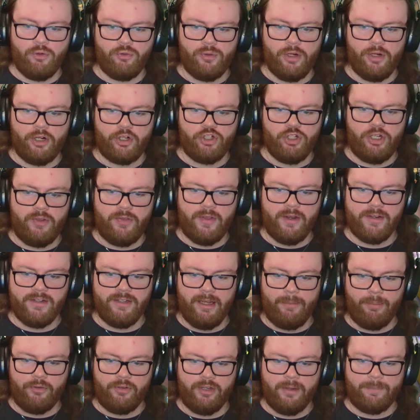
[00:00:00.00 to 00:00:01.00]
reduction and then
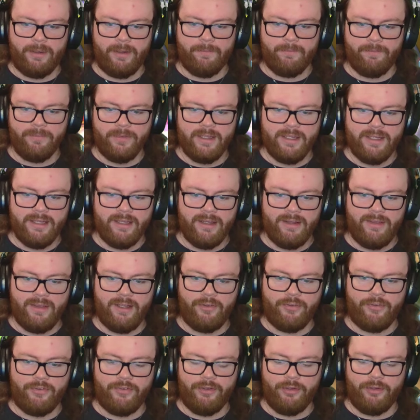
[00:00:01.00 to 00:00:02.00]
double dipping,
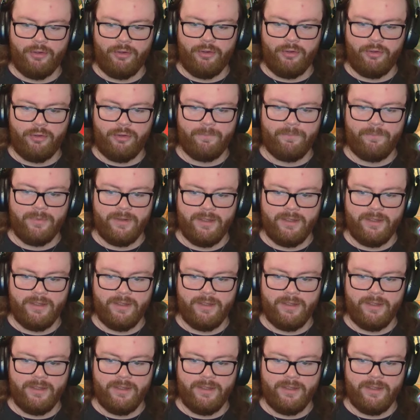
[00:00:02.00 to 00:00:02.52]
they still